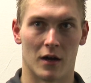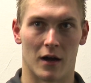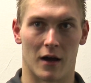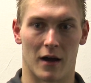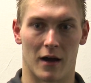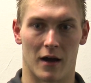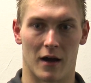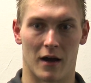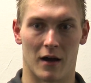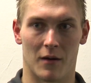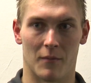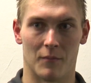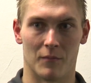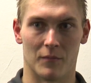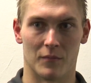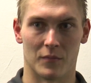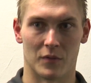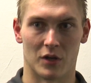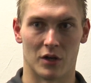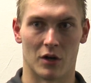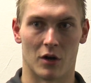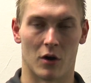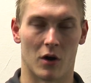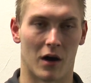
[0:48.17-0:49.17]

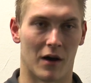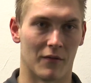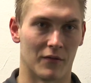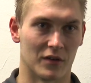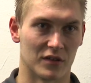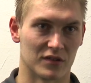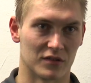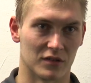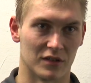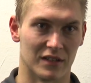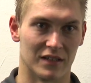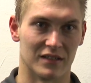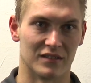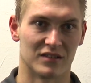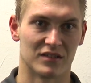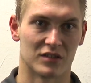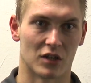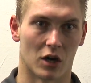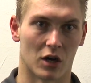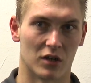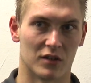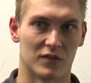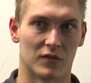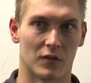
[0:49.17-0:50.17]
Obviously it
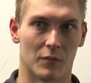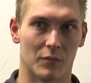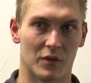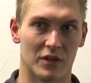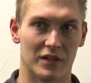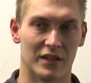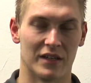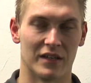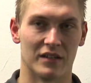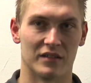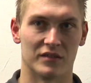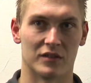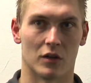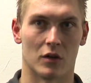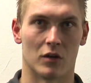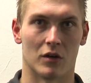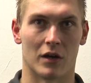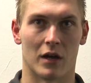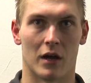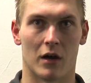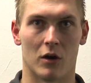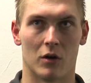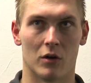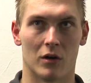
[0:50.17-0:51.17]
starts from the D
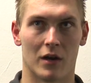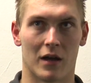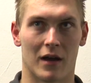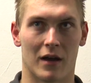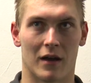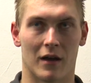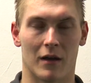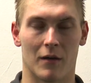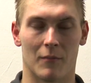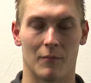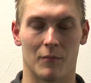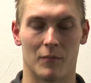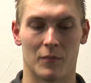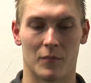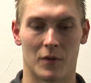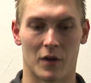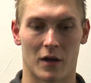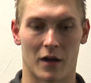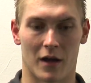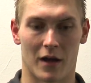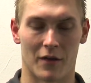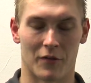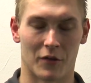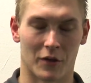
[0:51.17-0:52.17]
zone out.
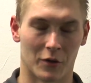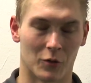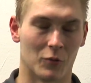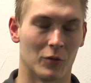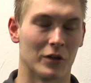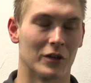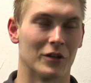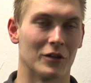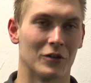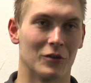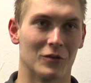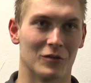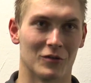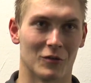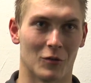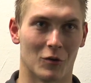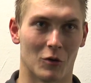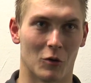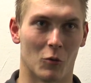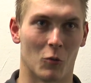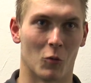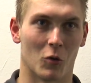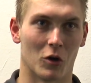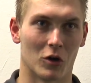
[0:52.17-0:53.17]
I think we can use a
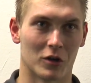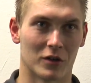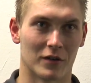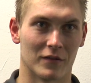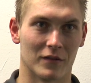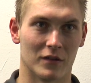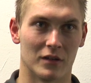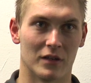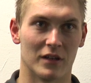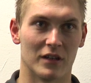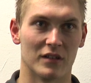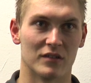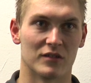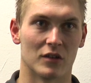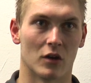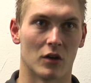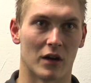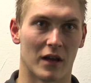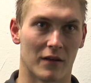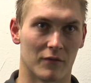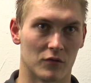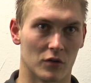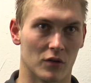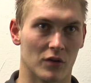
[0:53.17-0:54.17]
little work in the D
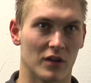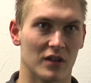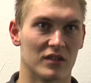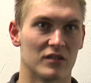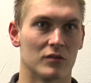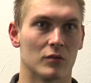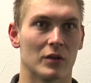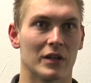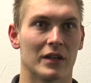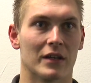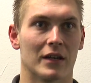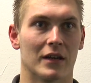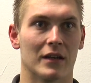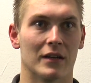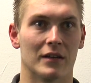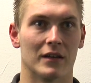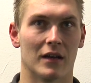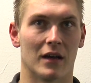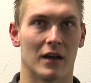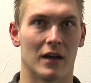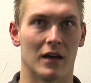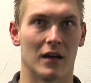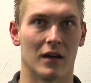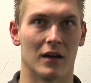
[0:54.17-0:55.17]
zone after this weekend.